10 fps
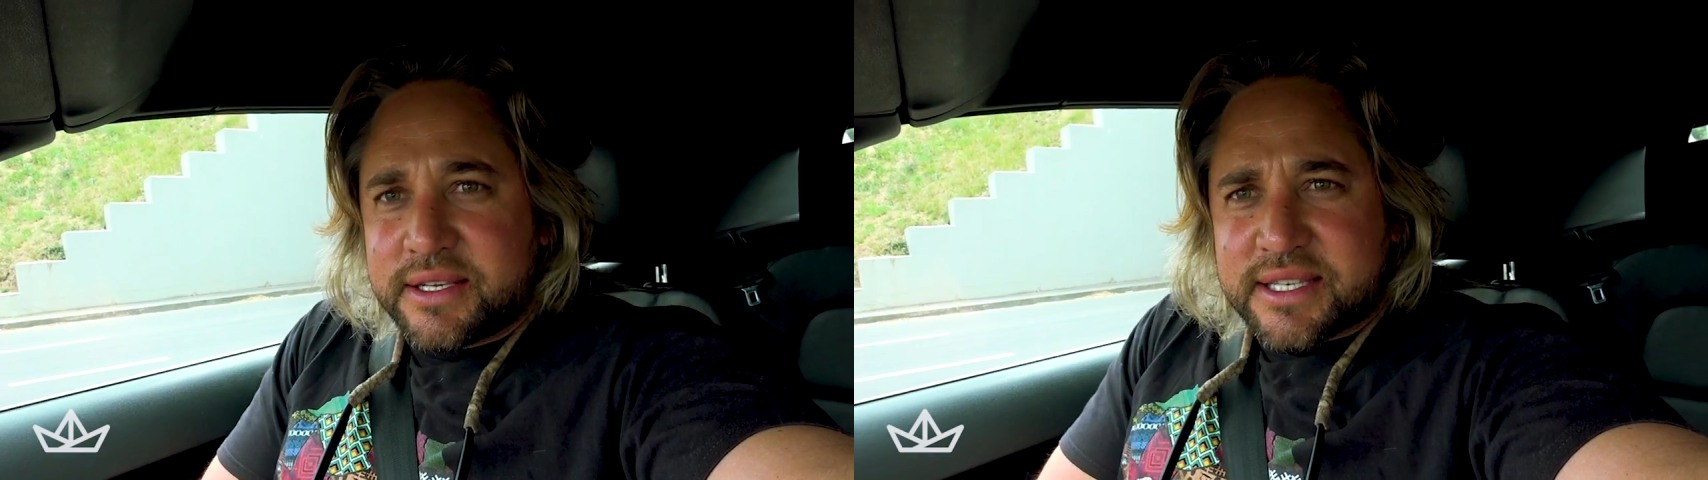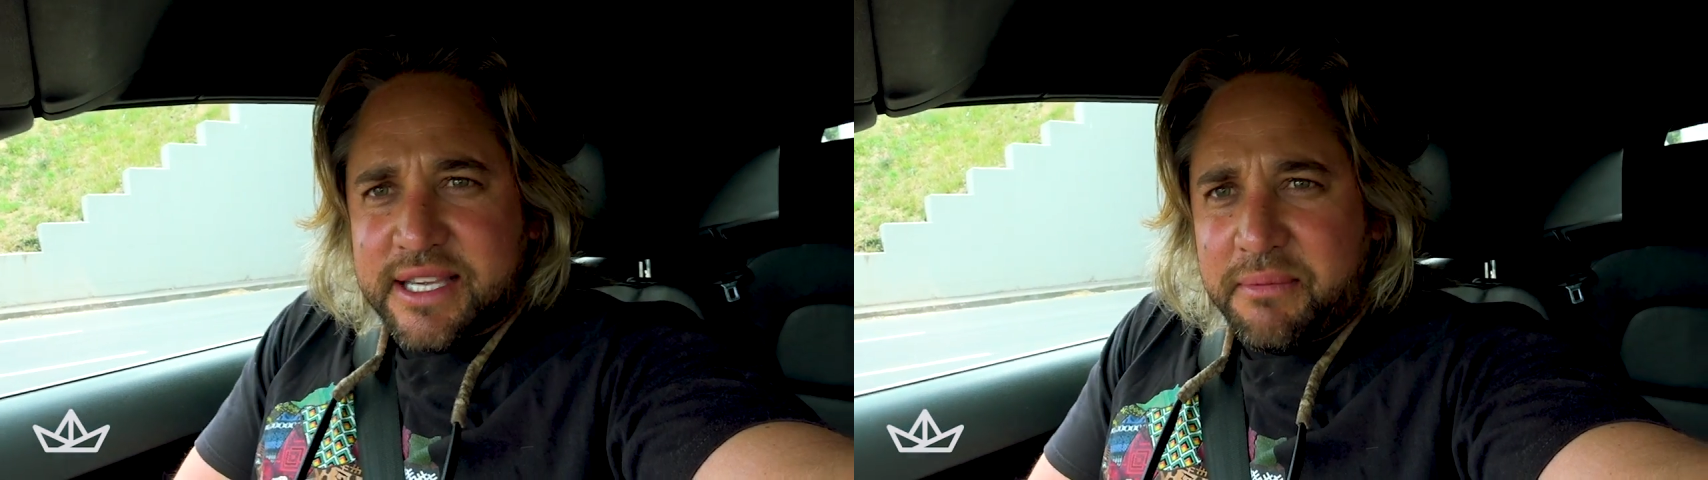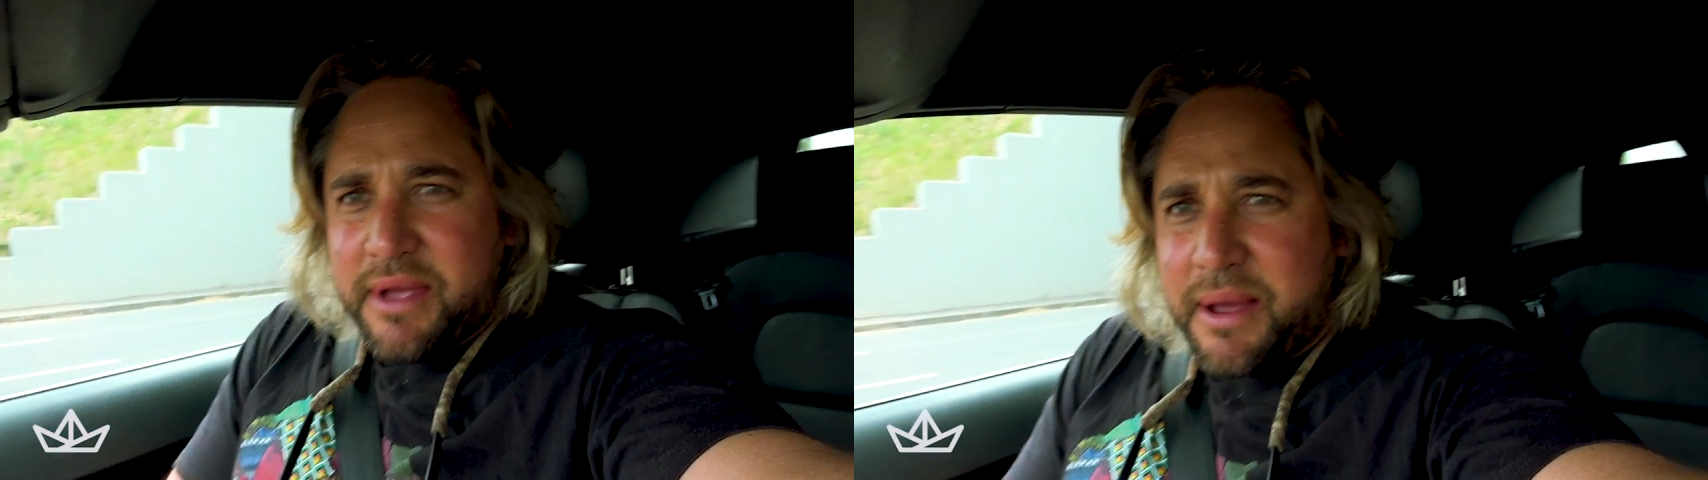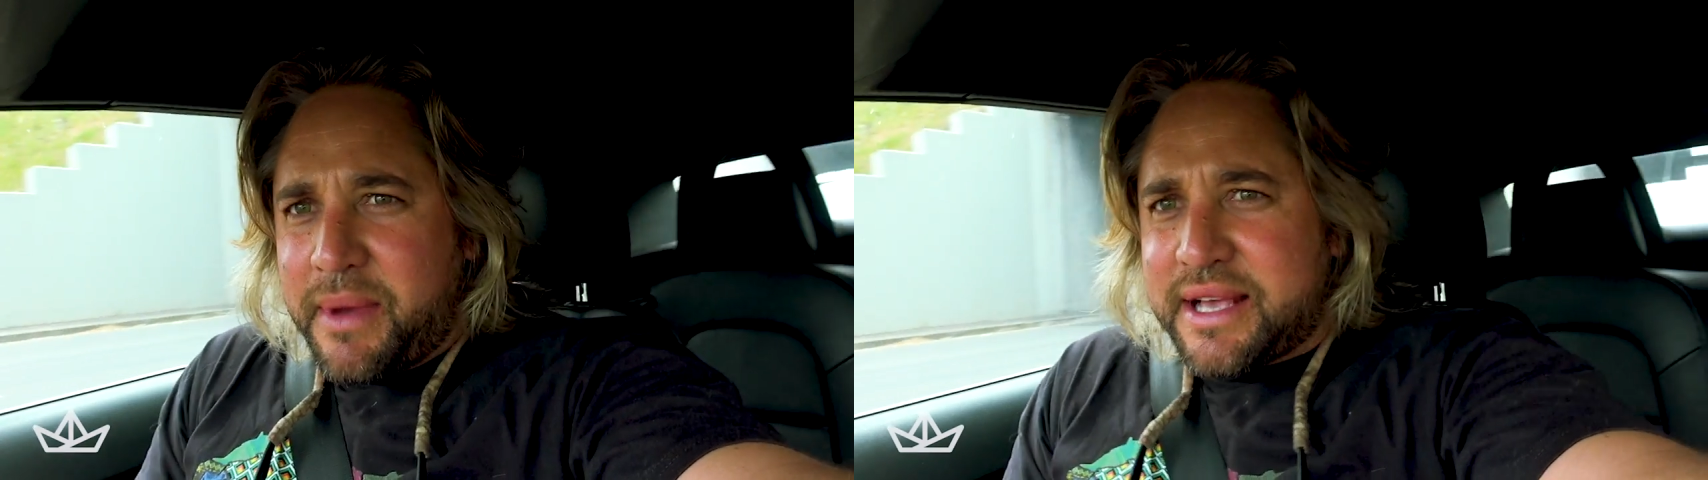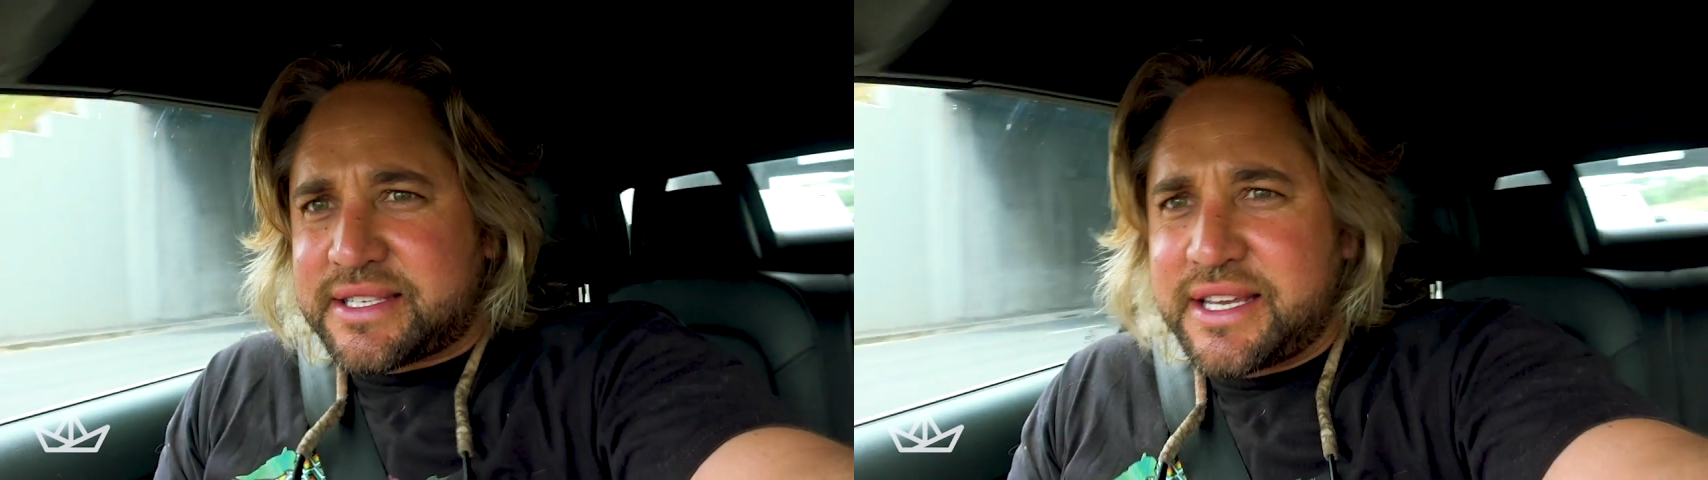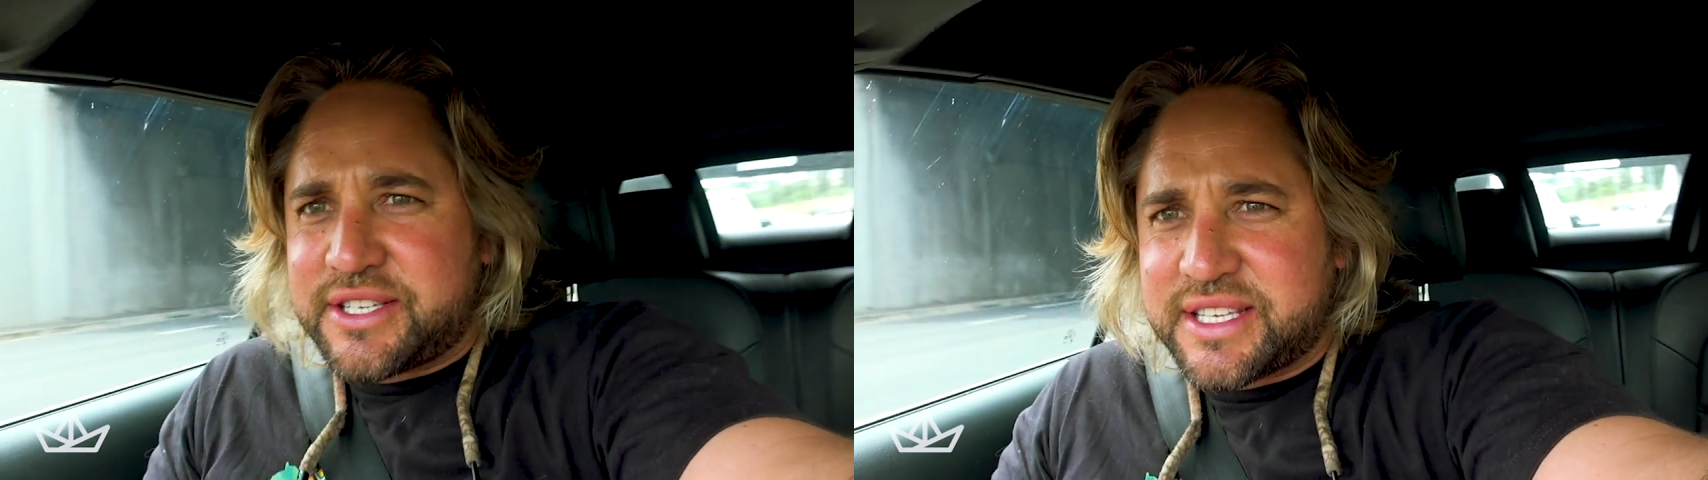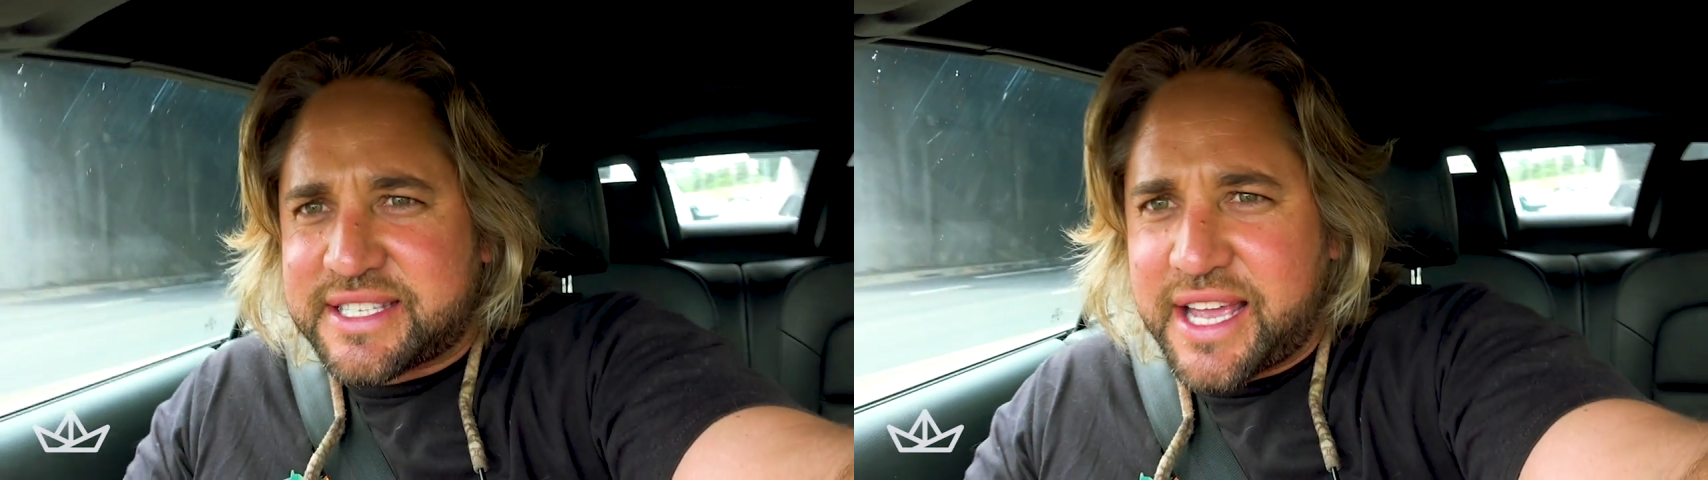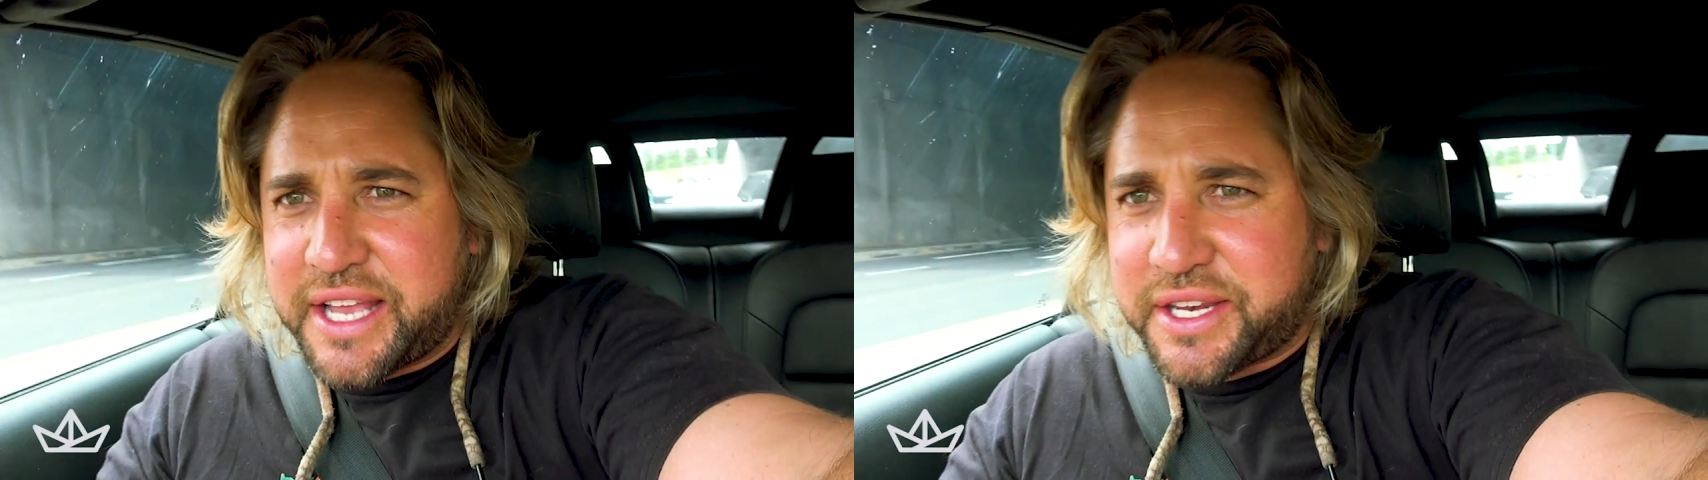just sent me a message and
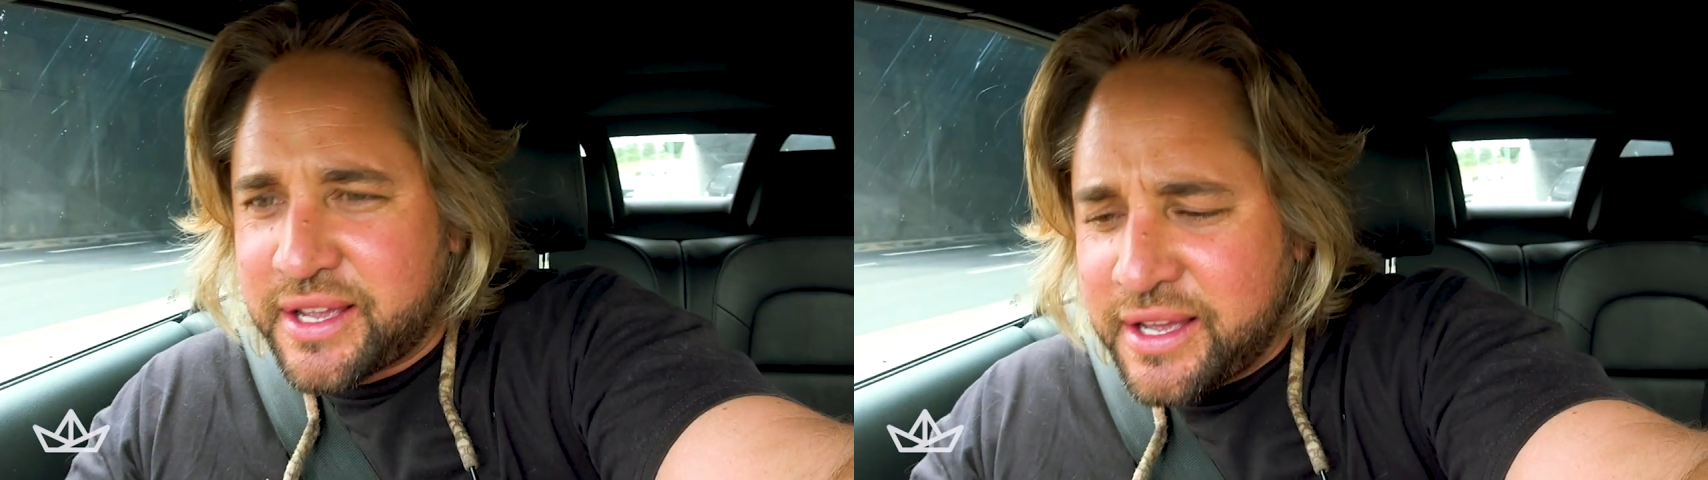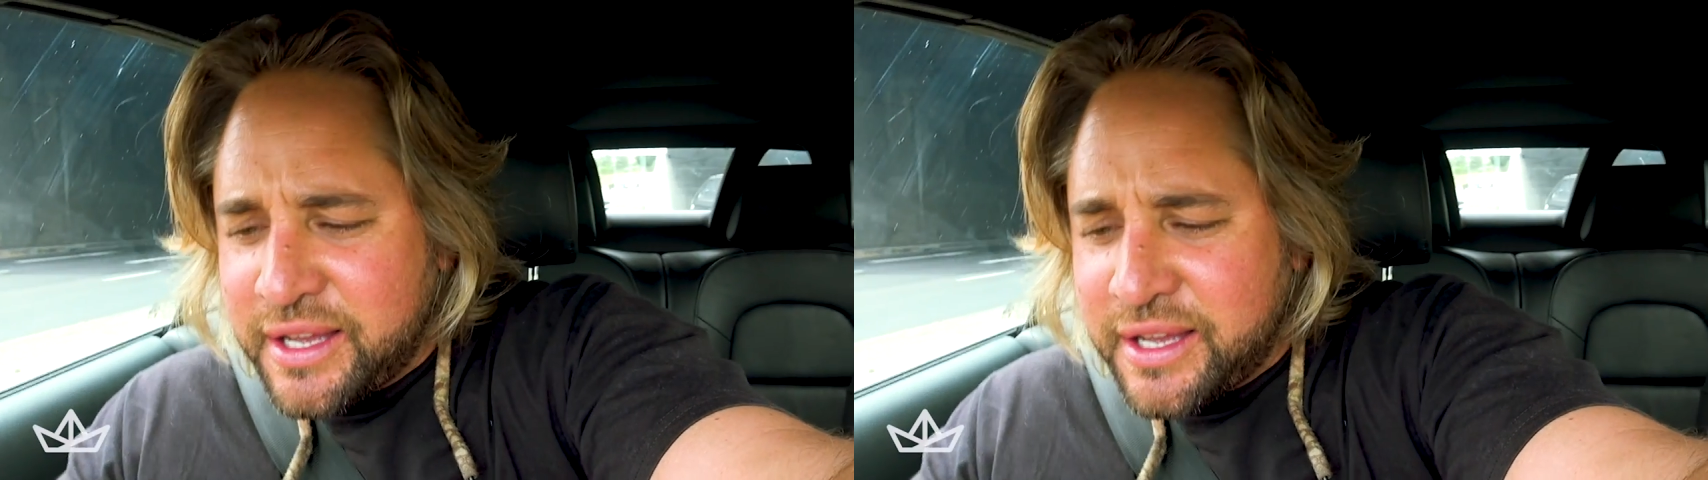said,